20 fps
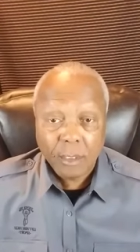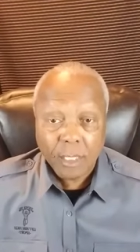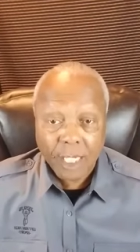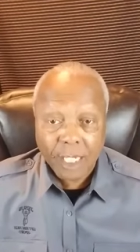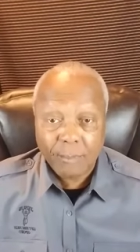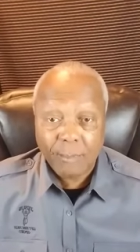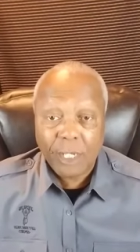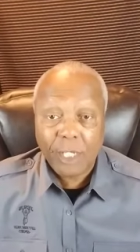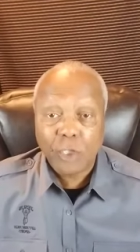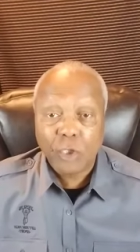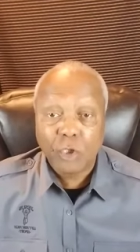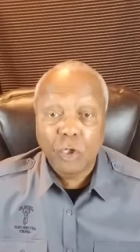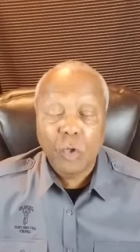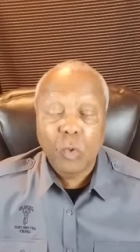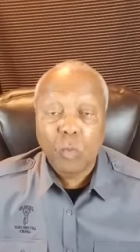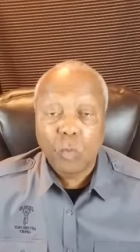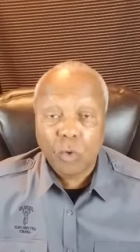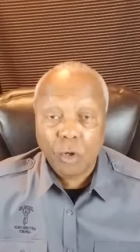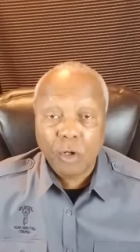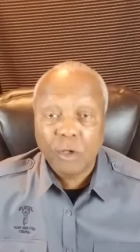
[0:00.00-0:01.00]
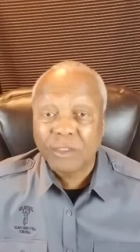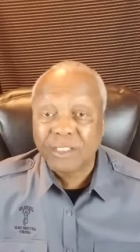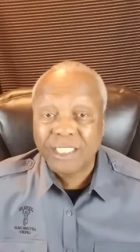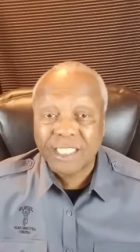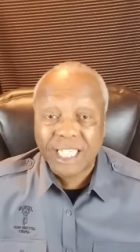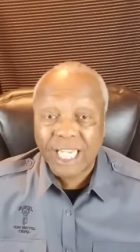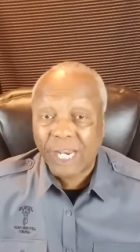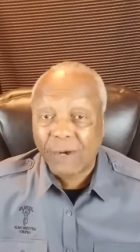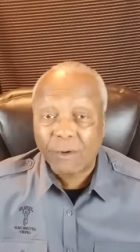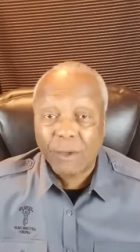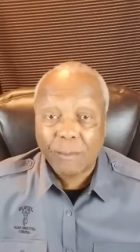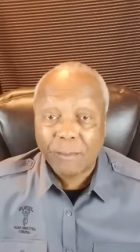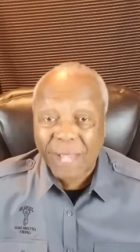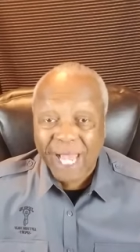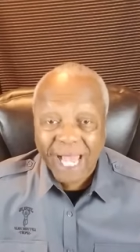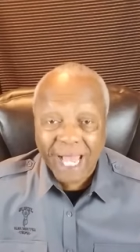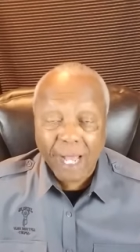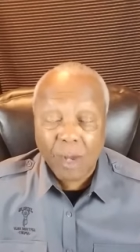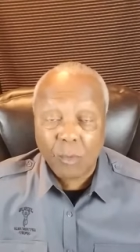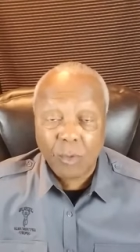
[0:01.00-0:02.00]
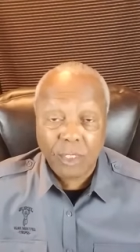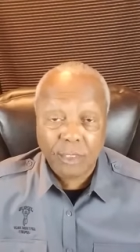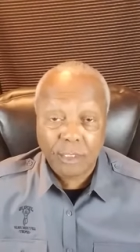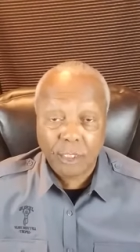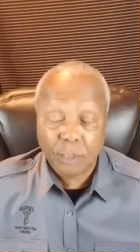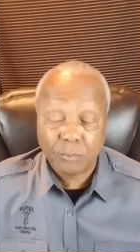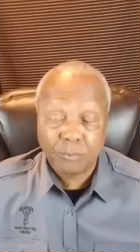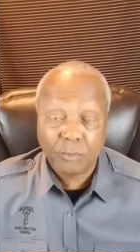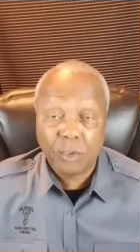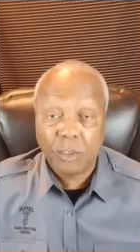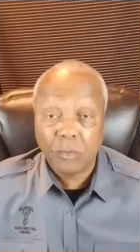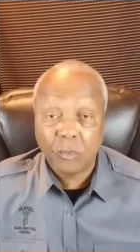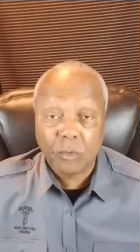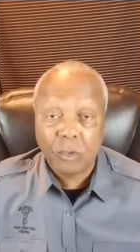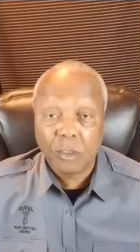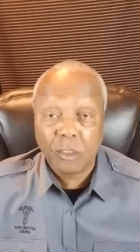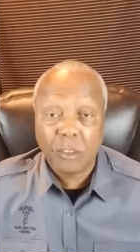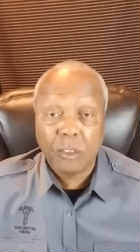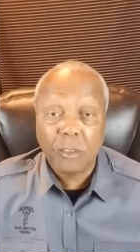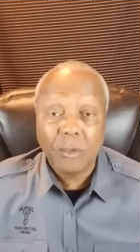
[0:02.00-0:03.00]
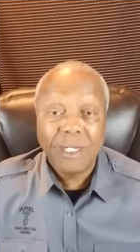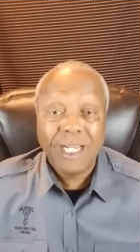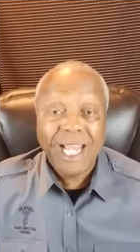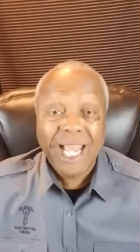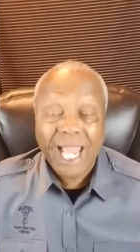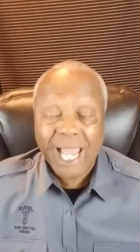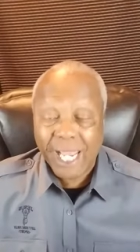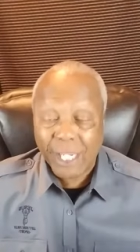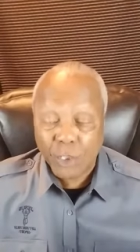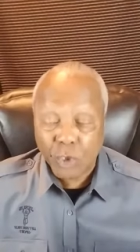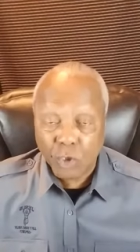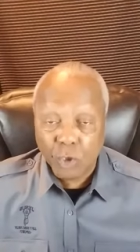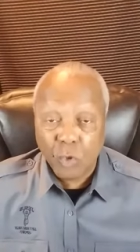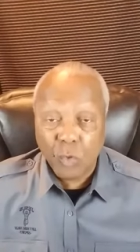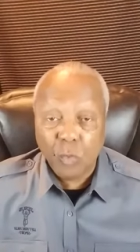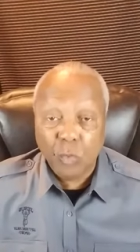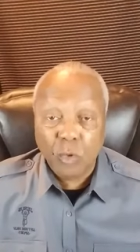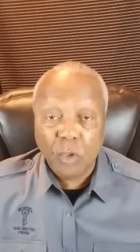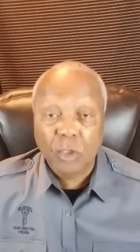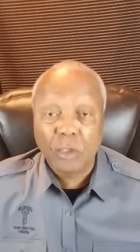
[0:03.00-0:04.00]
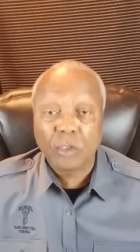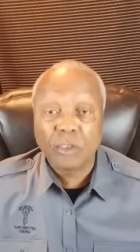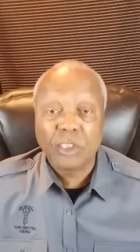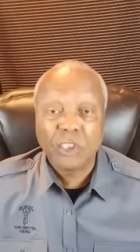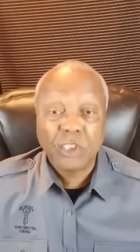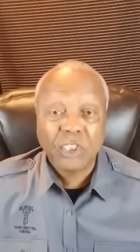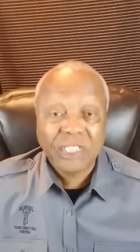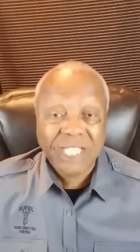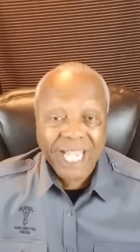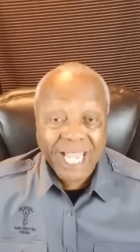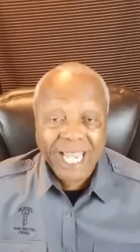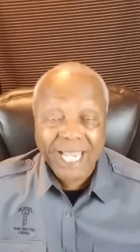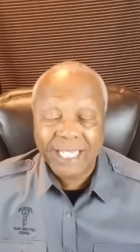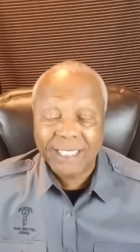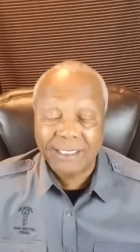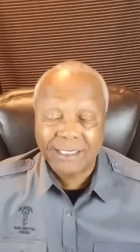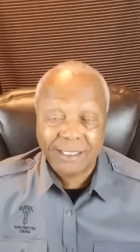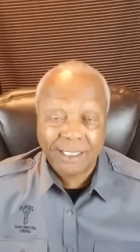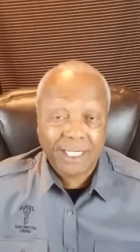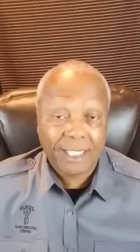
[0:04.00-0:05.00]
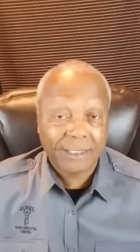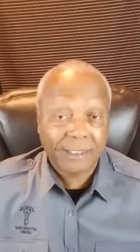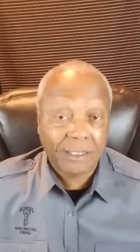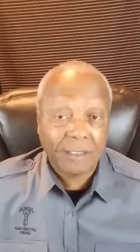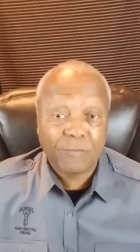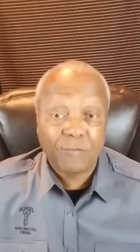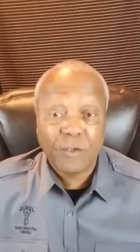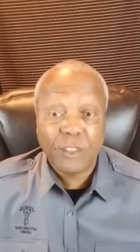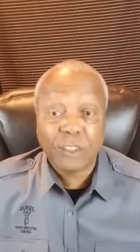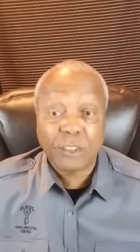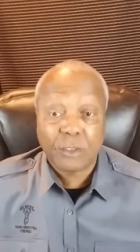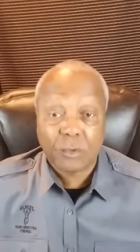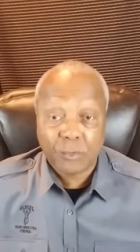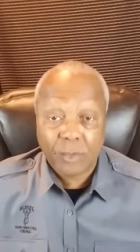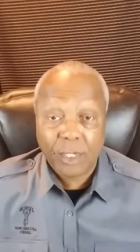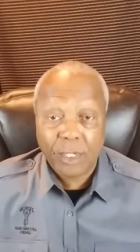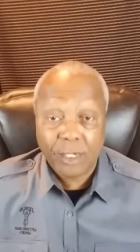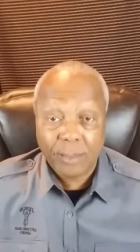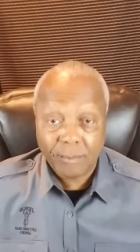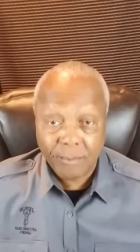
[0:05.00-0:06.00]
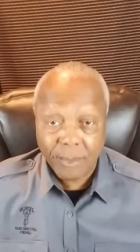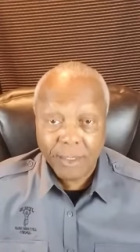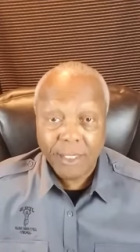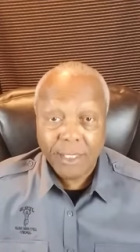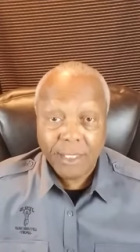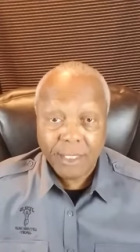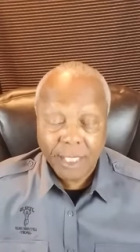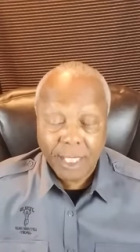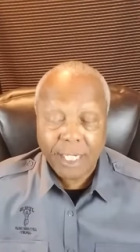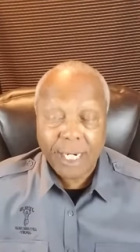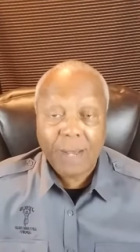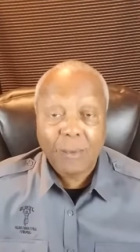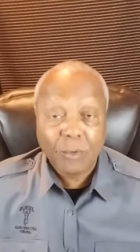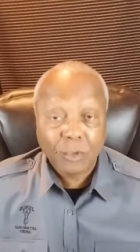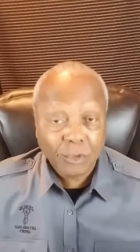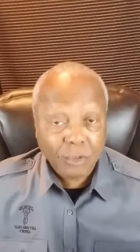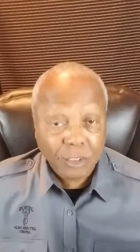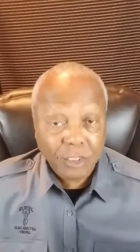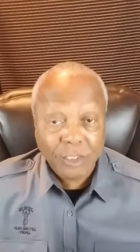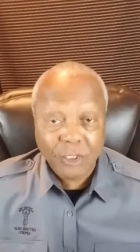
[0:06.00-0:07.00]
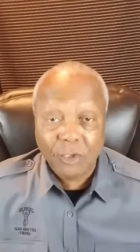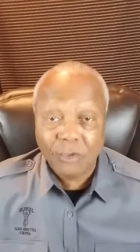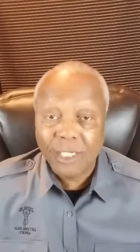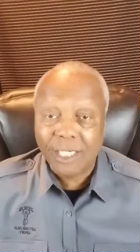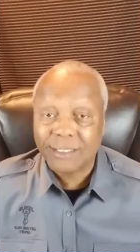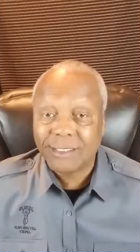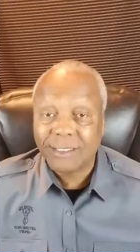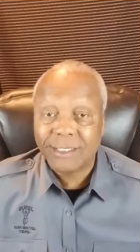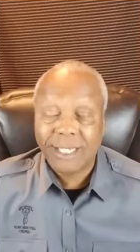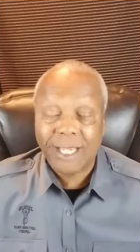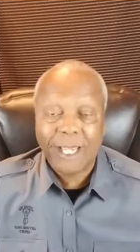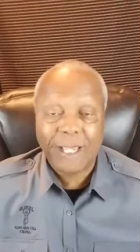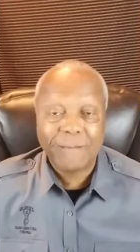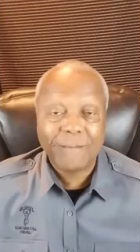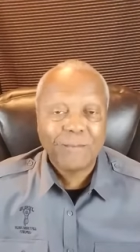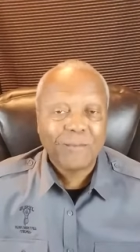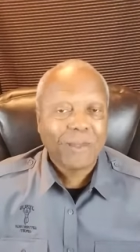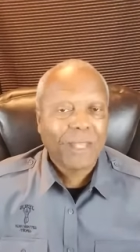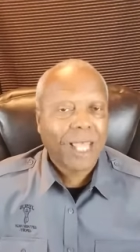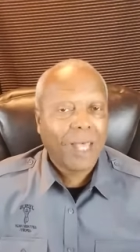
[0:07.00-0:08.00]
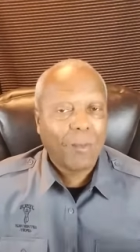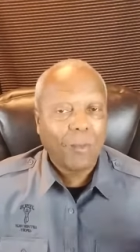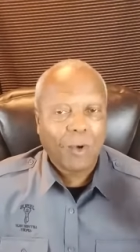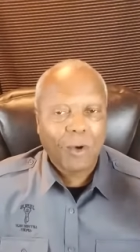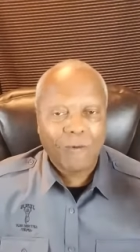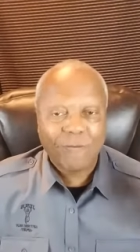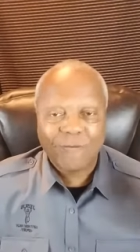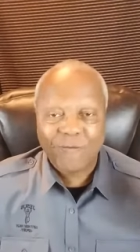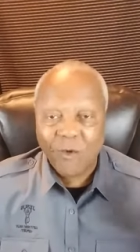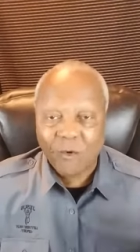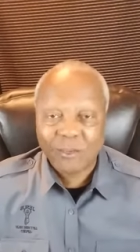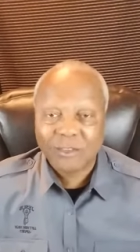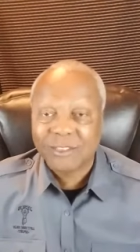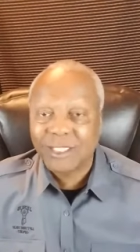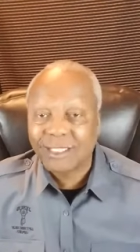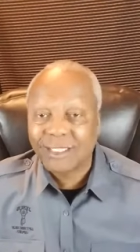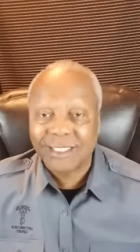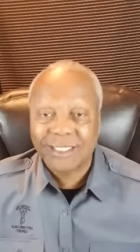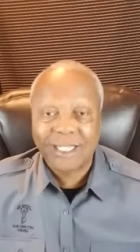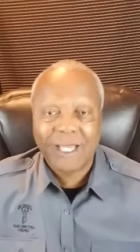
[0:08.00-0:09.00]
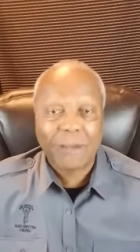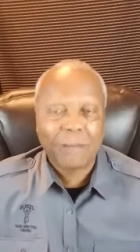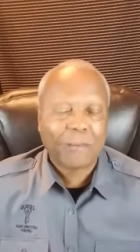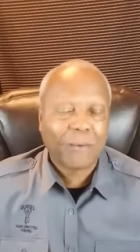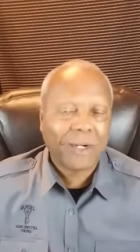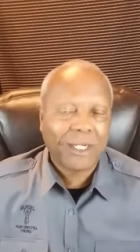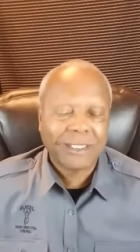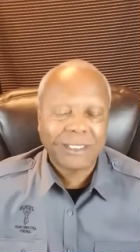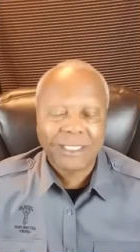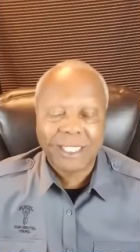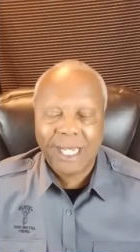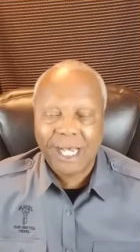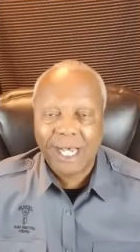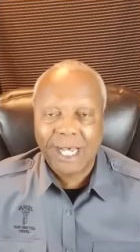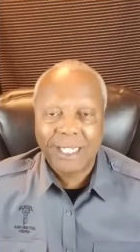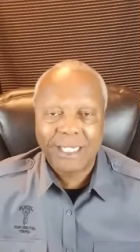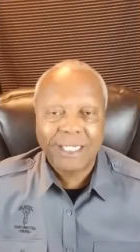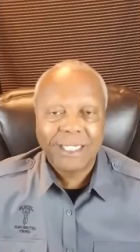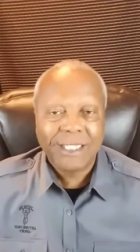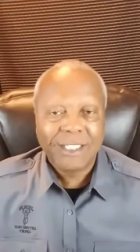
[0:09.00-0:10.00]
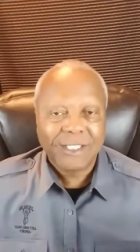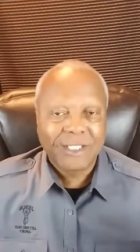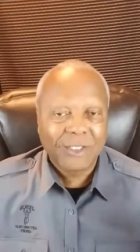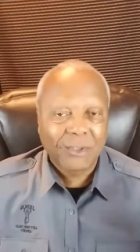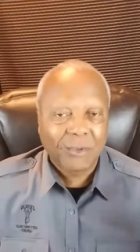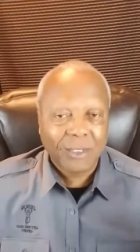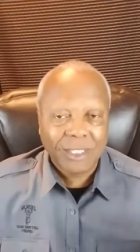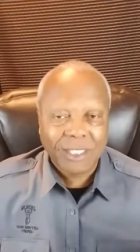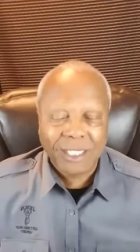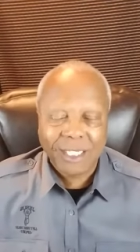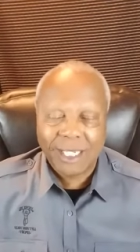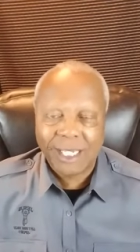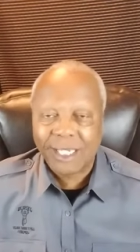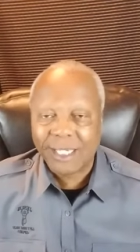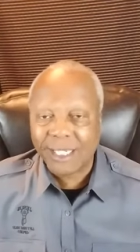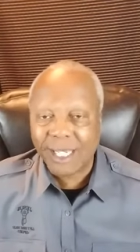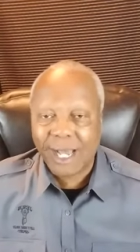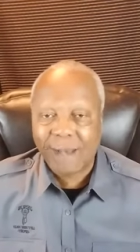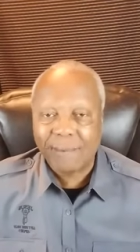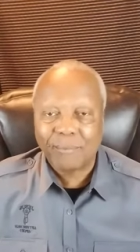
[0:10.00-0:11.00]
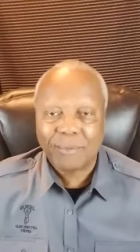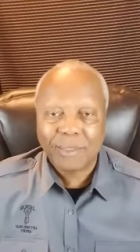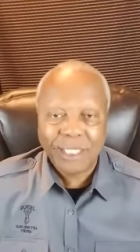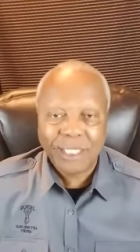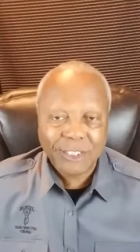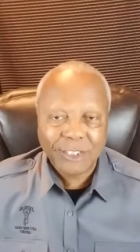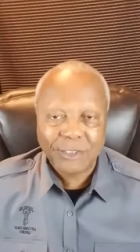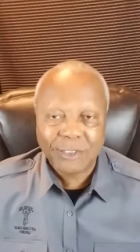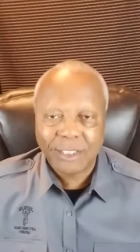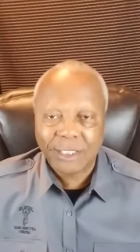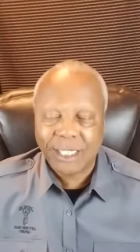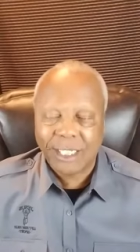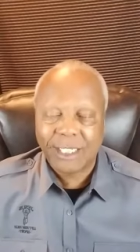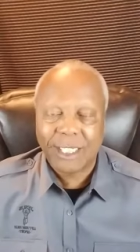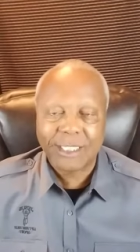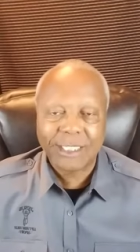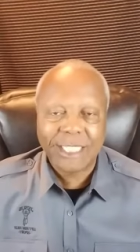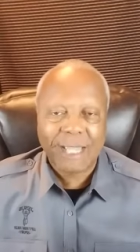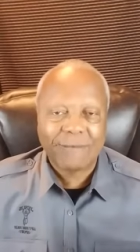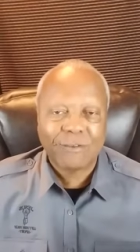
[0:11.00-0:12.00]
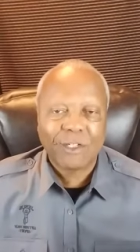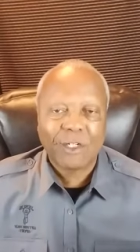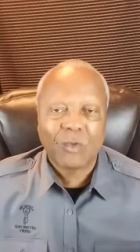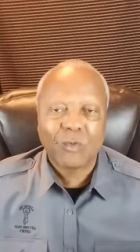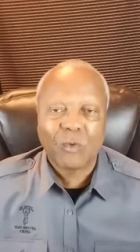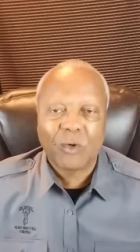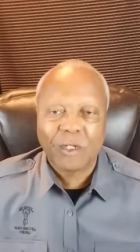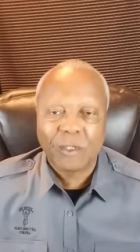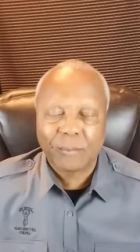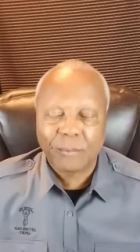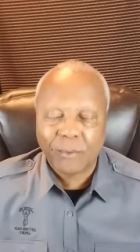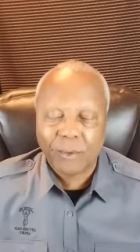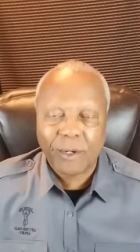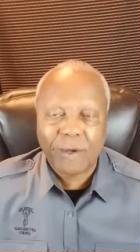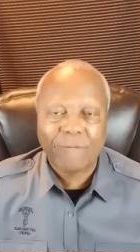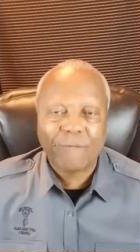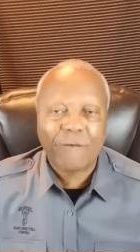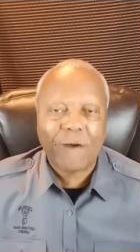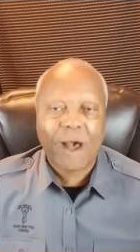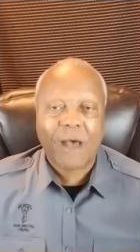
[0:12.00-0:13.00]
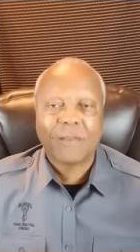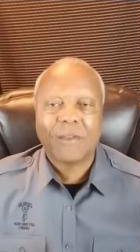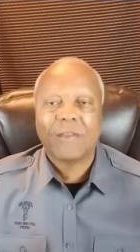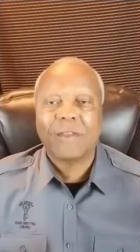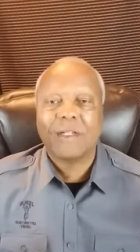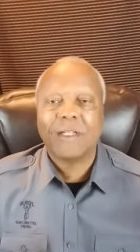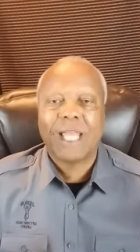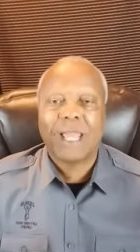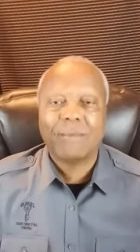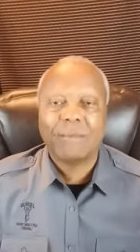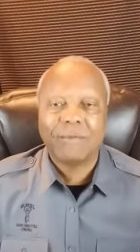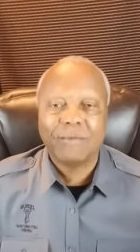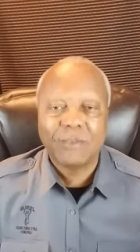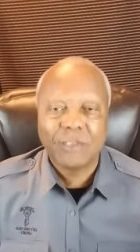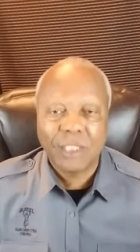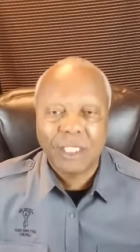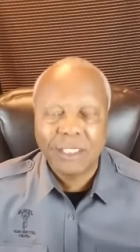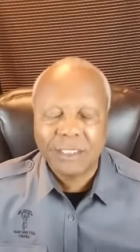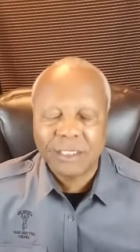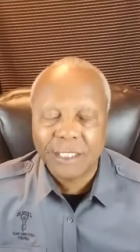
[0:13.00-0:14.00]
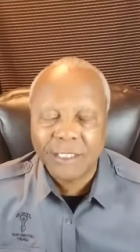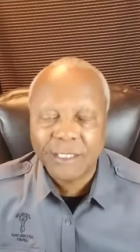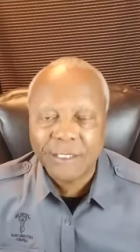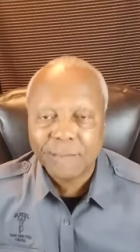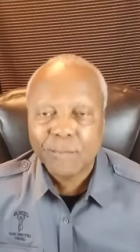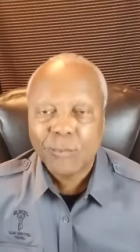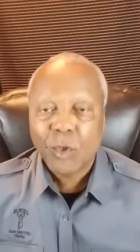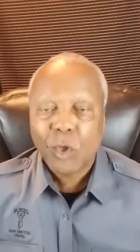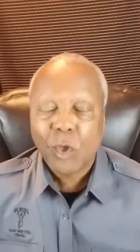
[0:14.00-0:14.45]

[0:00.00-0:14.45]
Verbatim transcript: Amen. Your words carry power in the spirit world and your words change things in the physical realm. And I want you to know that today. And we're going to focus on that today. Praise God. So, again, God bless you today. Let's have a good word of prayer. Father, in the name of Jesus,